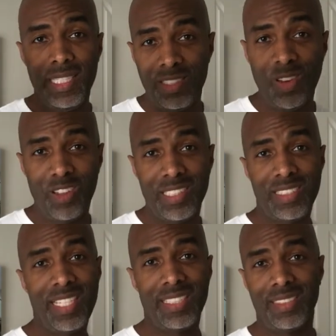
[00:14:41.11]
It's
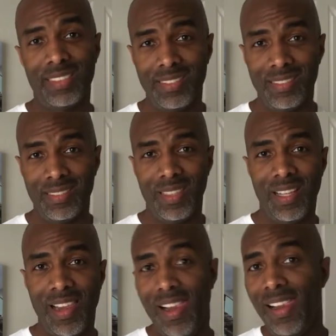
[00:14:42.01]
August 10th.
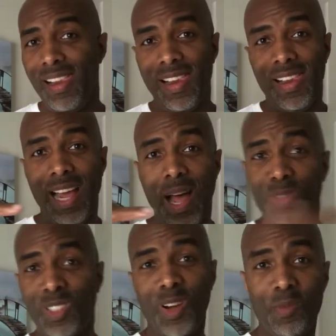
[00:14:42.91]

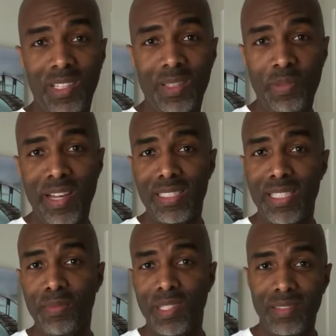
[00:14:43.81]
I was talking about the
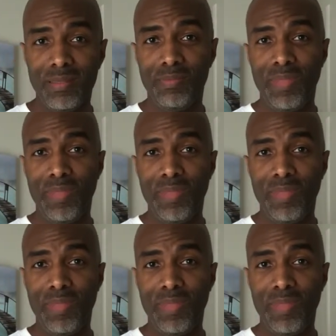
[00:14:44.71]
pandemic